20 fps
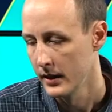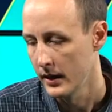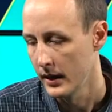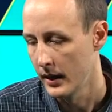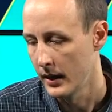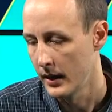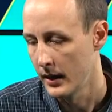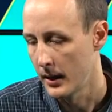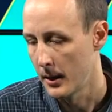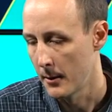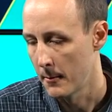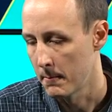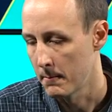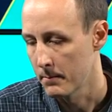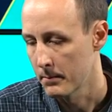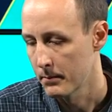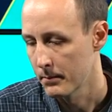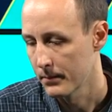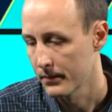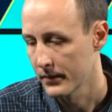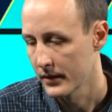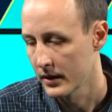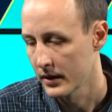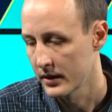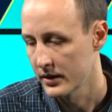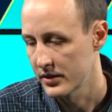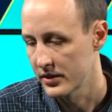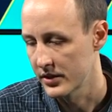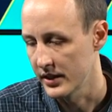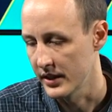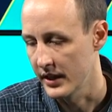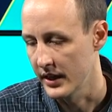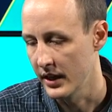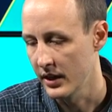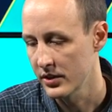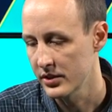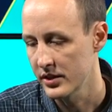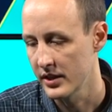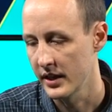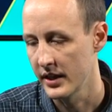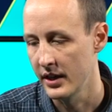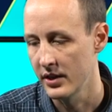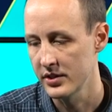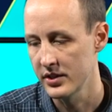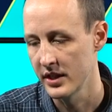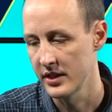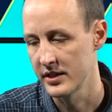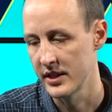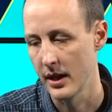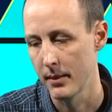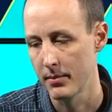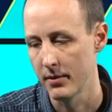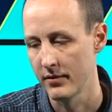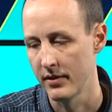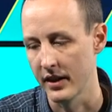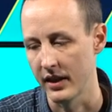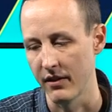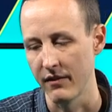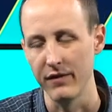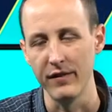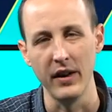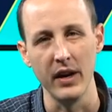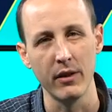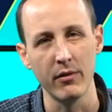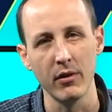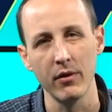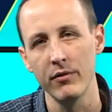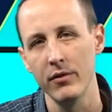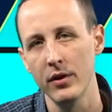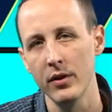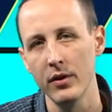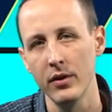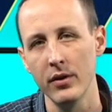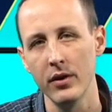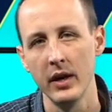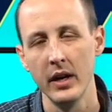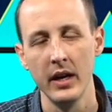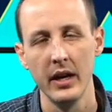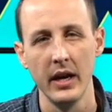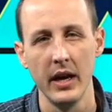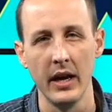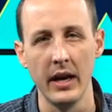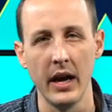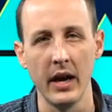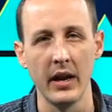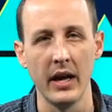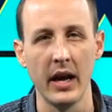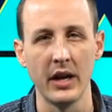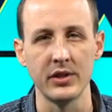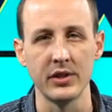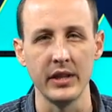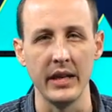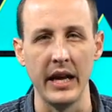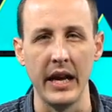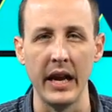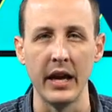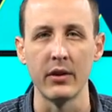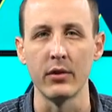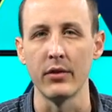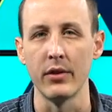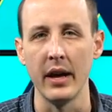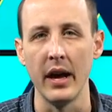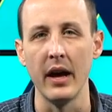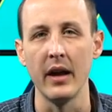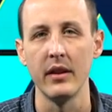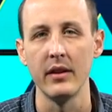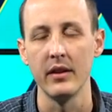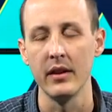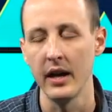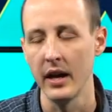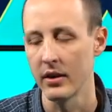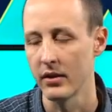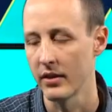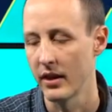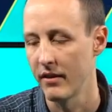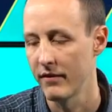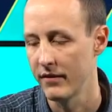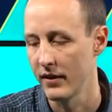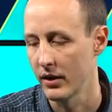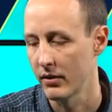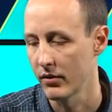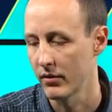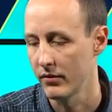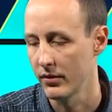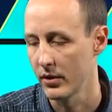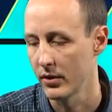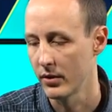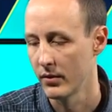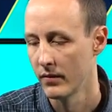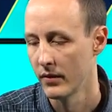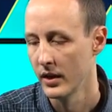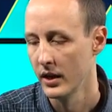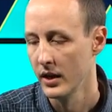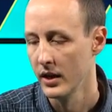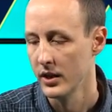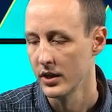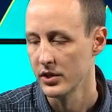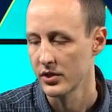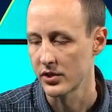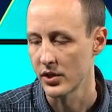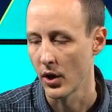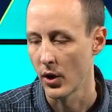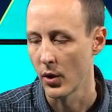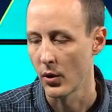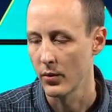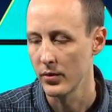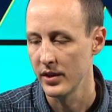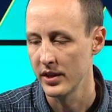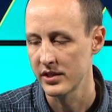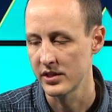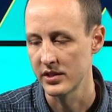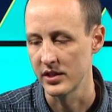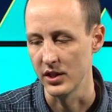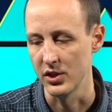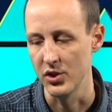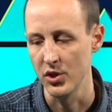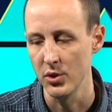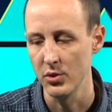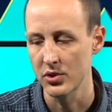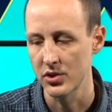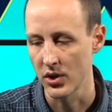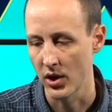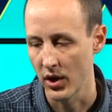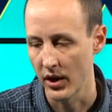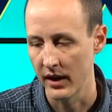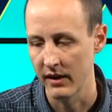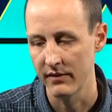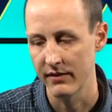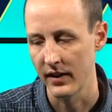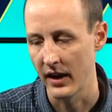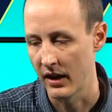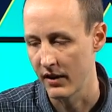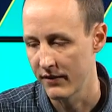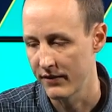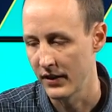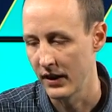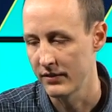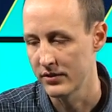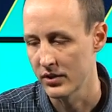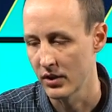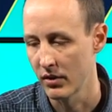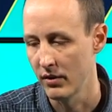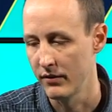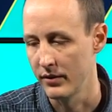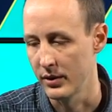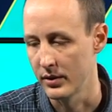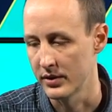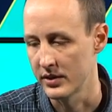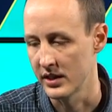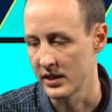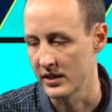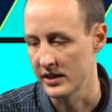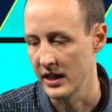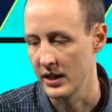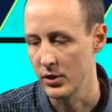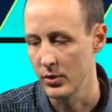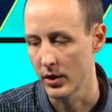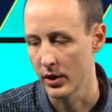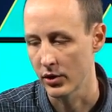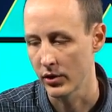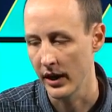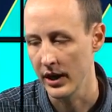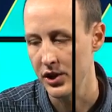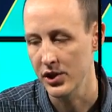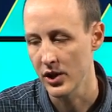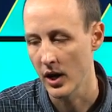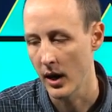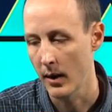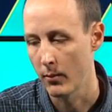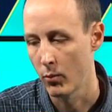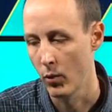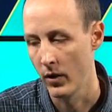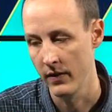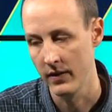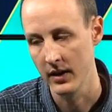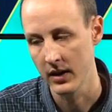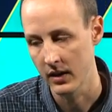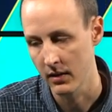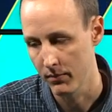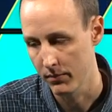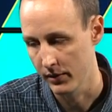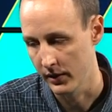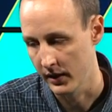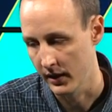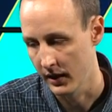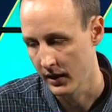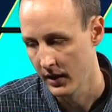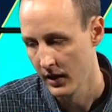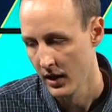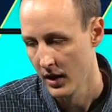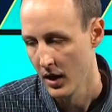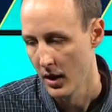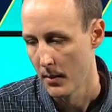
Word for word: Um, let's see. Here's a here's an example of like a fake review and how to actually handle that handle that fake review. So this is a two star out of out of five star review. It says they do a great job when they complete it.